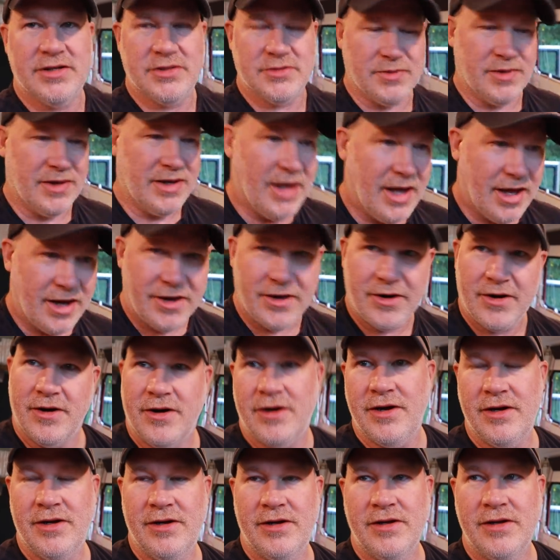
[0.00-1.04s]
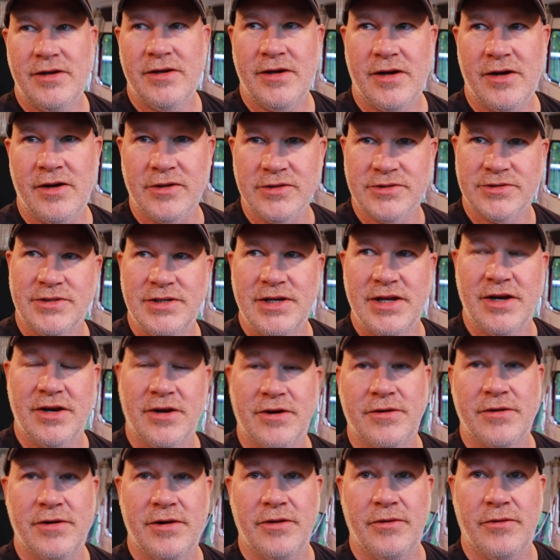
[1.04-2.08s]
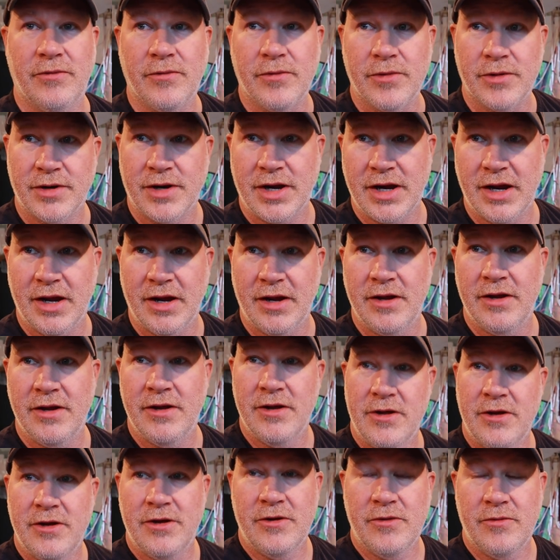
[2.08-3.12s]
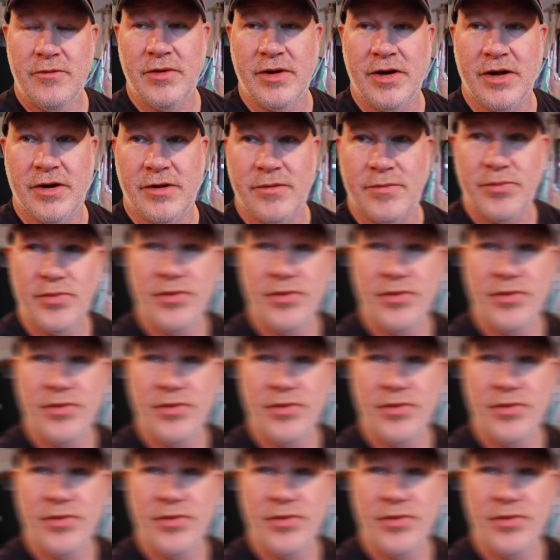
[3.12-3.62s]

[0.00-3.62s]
because we got our alternating current working. We got our